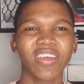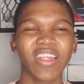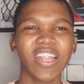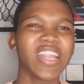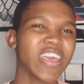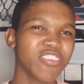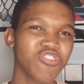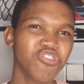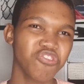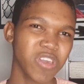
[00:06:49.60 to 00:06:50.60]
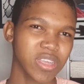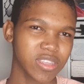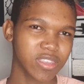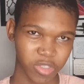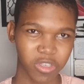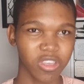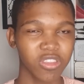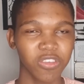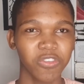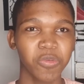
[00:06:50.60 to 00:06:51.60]
less strict
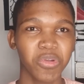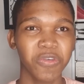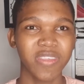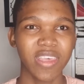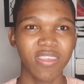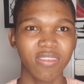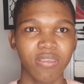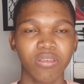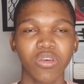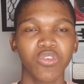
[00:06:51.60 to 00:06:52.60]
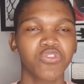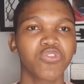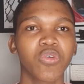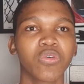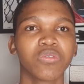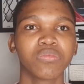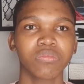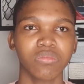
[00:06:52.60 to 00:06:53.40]
interview process. So